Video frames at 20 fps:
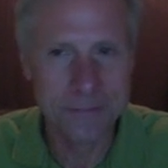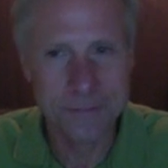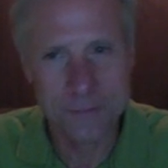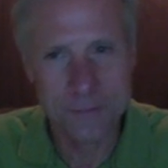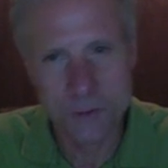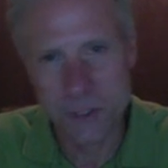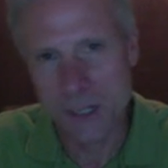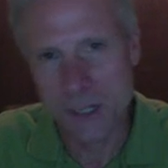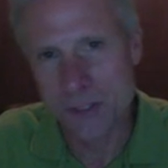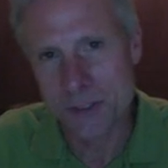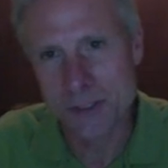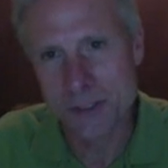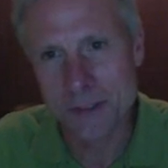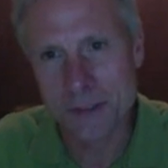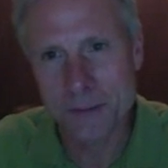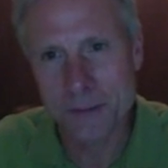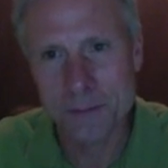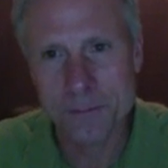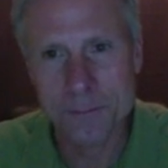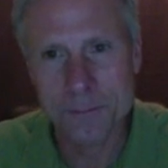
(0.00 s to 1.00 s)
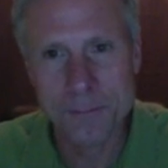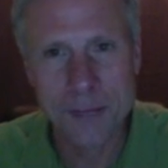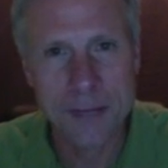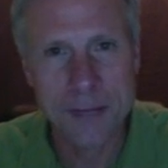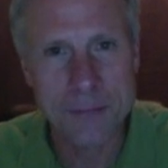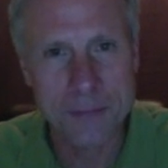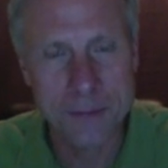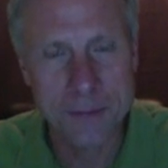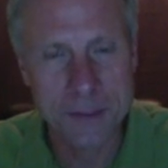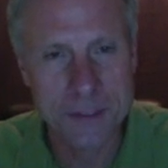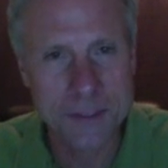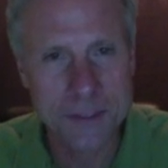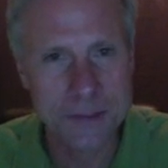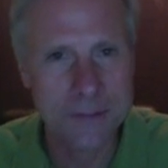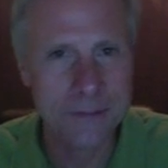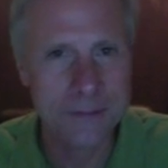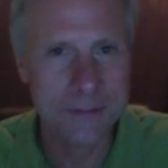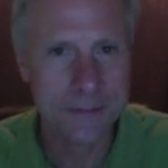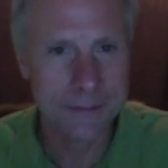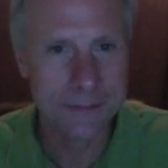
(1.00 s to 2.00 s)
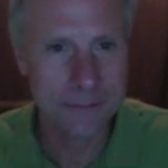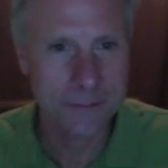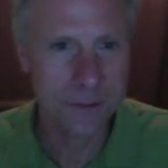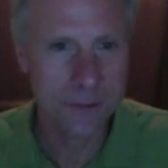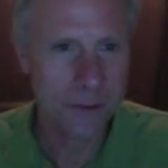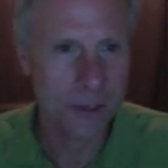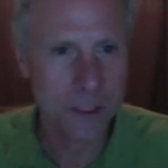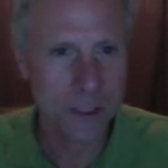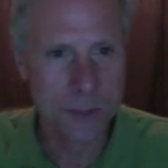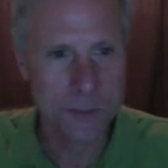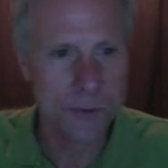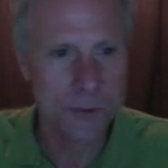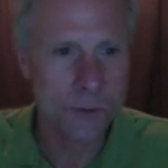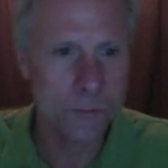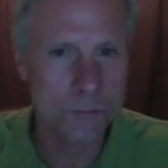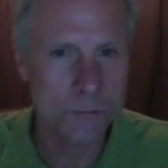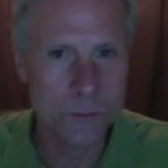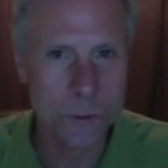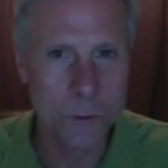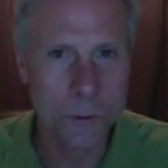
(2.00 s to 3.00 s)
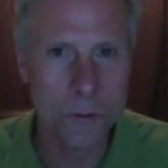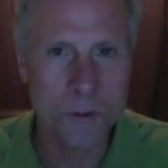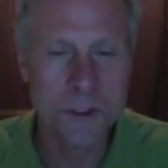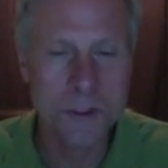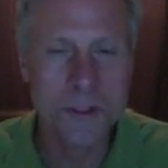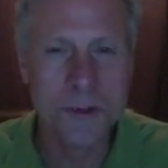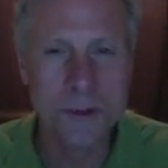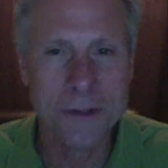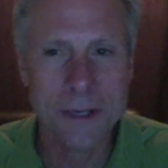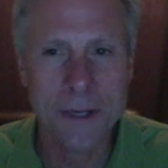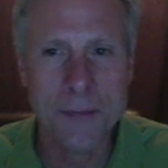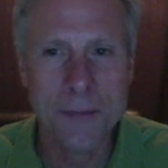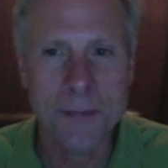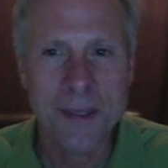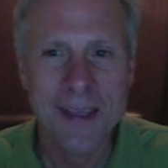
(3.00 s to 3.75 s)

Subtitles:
Jane's going to pay for this, and her husband George, okay,